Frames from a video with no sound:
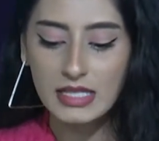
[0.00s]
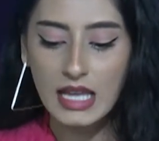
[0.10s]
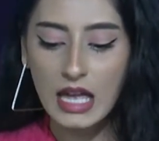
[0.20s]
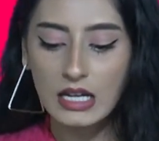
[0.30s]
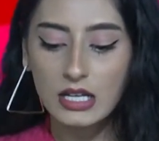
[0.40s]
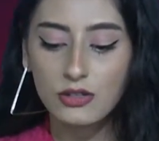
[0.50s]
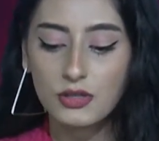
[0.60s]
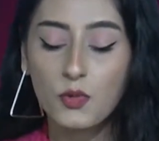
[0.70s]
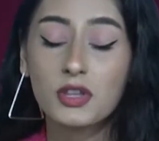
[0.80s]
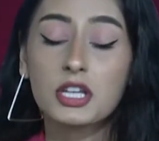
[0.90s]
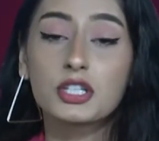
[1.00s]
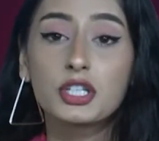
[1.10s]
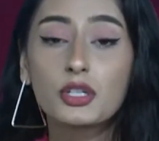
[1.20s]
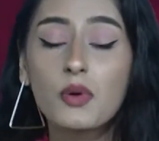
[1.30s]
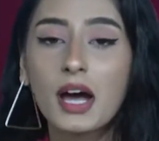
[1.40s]
Canada, there's more than
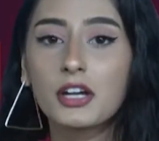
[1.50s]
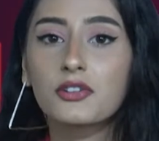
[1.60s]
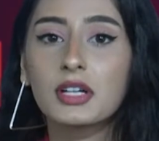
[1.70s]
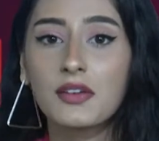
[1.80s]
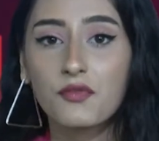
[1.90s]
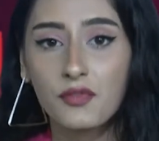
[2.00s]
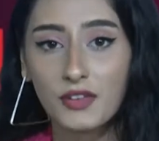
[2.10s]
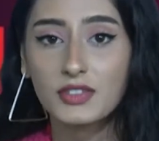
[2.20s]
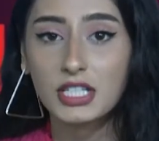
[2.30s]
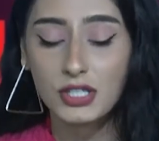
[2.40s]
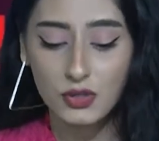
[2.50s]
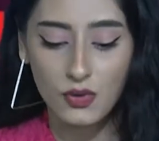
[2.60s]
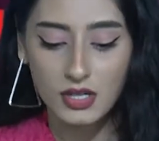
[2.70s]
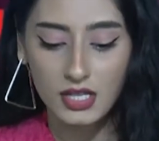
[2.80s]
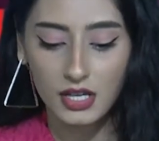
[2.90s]
two hundred fifty
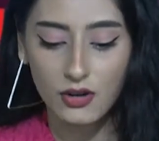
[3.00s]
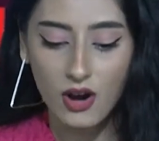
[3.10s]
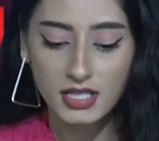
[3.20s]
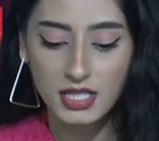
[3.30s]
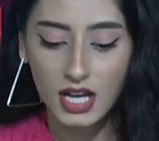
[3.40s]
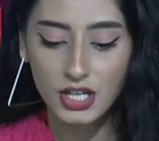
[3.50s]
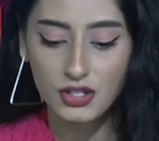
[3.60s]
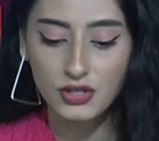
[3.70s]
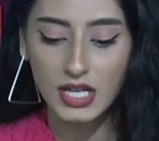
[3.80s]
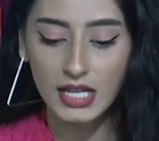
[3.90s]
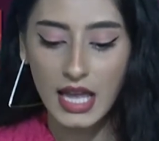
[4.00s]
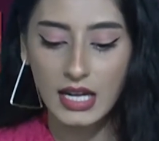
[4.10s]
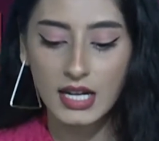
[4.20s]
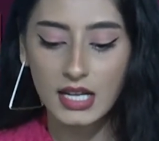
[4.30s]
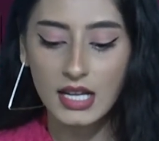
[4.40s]
stores across the country, and
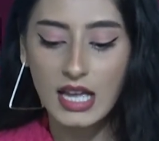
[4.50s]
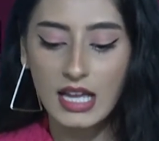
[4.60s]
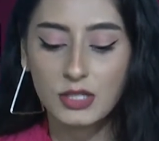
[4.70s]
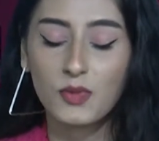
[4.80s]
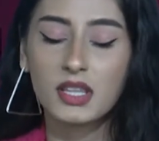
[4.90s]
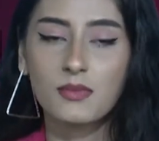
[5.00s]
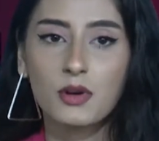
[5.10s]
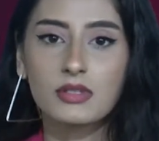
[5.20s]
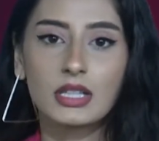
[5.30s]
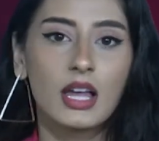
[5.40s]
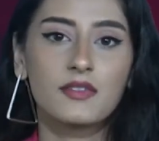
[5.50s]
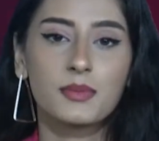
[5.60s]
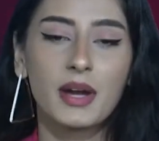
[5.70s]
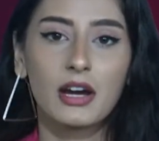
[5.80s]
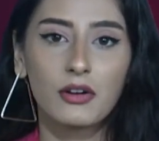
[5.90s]
Canada, it's one of the most loved
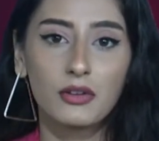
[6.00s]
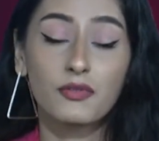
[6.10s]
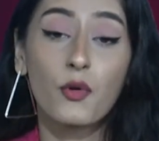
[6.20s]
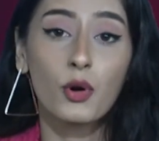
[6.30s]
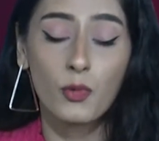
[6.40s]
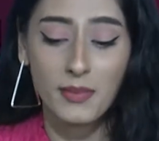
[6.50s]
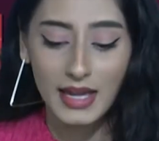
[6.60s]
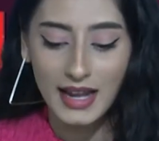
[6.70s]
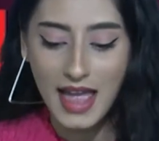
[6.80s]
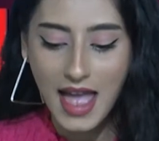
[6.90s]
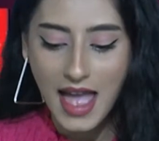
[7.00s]
apparel for women.